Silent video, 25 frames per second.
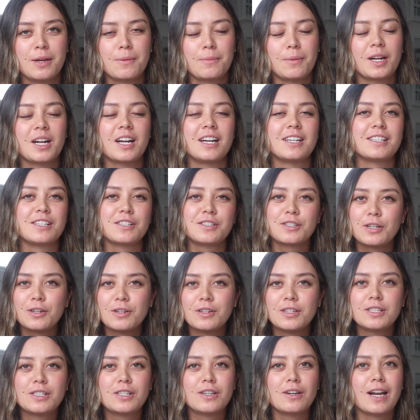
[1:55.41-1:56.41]
Because as
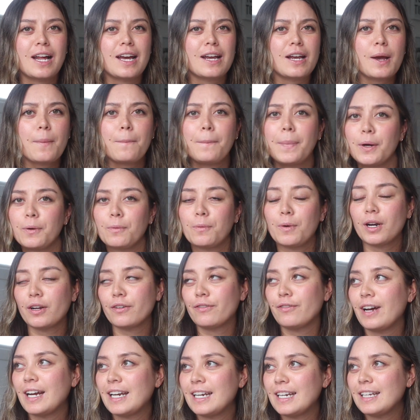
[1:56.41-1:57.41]
soon as you're like, but what
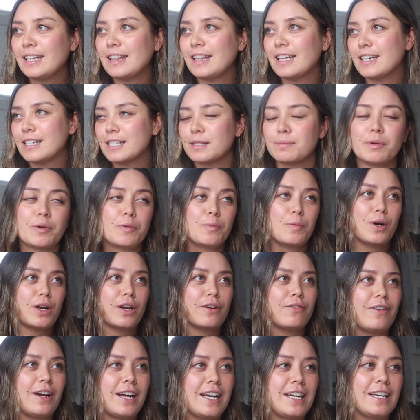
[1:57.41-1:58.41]
if I need this, but what
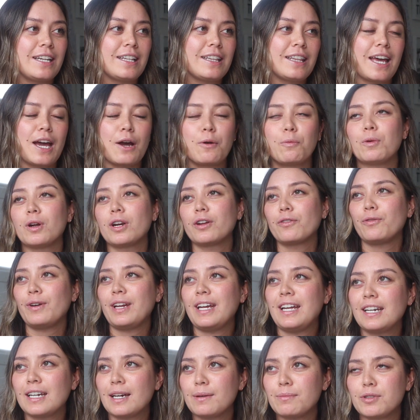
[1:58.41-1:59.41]
if I need that, what if
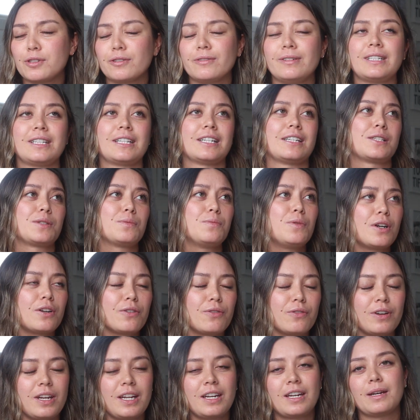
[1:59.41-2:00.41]
we end up doing this, what
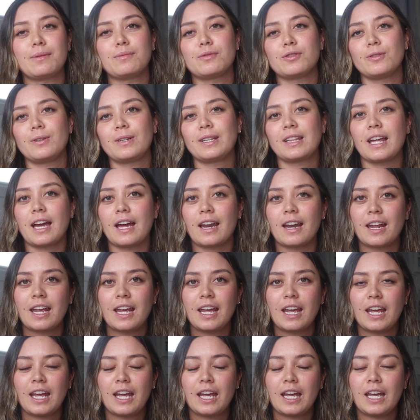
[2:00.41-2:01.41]
if we end up doing that,
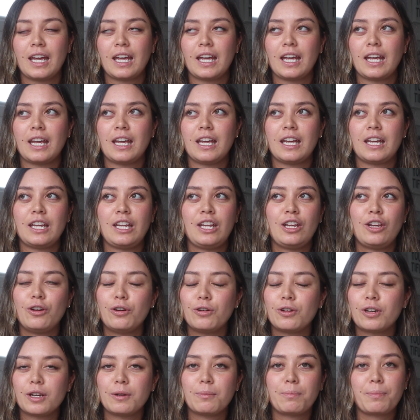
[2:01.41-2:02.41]

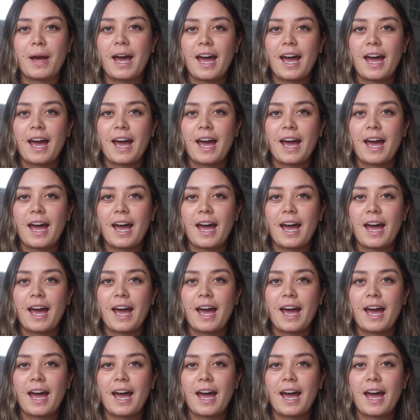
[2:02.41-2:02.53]
you could